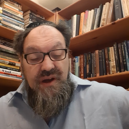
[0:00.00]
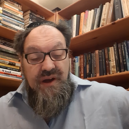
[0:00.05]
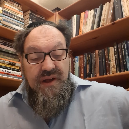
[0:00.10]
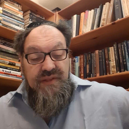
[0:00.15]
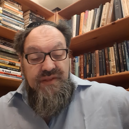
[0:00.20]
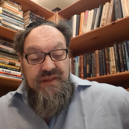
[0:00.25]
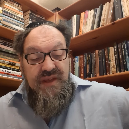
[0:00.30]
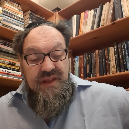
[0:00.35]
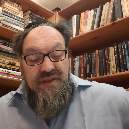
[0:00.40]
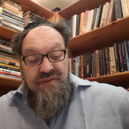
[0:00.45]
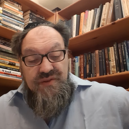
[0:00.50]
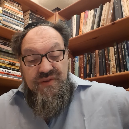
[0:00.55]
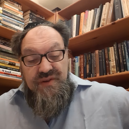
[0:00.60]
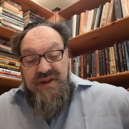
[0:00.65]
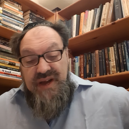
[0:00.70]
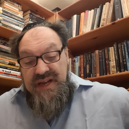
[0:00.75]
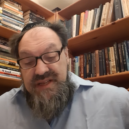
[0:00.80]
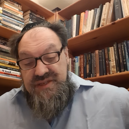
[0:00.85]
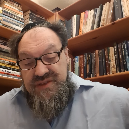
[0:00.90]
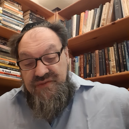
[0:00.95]
on the 2
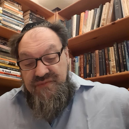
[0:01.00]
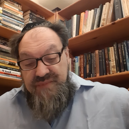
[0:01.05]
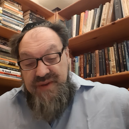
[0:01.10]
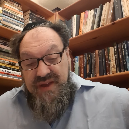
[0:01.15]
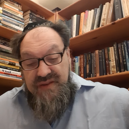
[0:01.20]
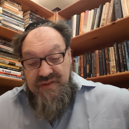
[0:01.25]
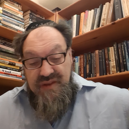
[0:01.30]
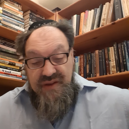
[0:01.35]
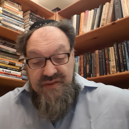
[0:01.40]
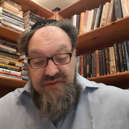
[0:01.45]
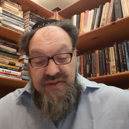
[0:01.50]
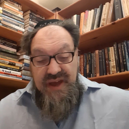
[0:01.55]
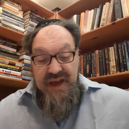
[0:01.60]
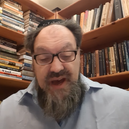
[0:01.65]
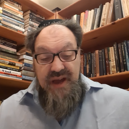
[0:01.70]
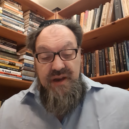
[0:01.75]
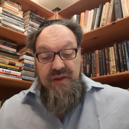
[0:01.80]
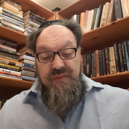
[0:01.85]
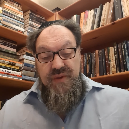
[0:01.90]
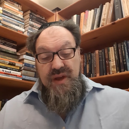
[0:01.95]
nights of Pesach. So
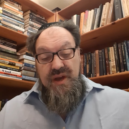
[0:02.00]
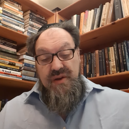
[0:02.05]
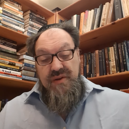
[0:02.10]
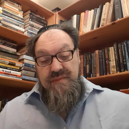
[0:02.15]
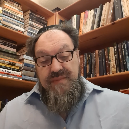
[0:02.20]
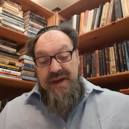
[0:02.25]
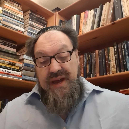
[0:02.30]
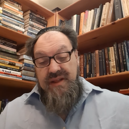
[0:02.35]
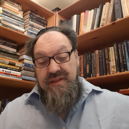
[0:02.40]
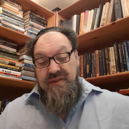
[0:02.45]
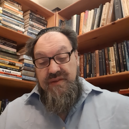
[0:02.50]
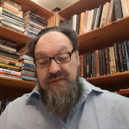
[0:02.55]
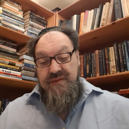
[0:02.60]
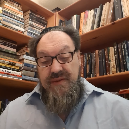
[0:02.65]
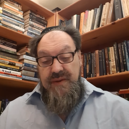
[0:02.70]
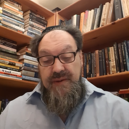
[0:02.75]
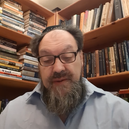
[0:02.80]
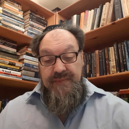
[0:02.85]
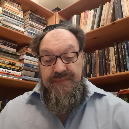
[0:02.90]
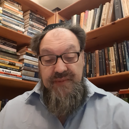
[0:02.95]
how do we go about this?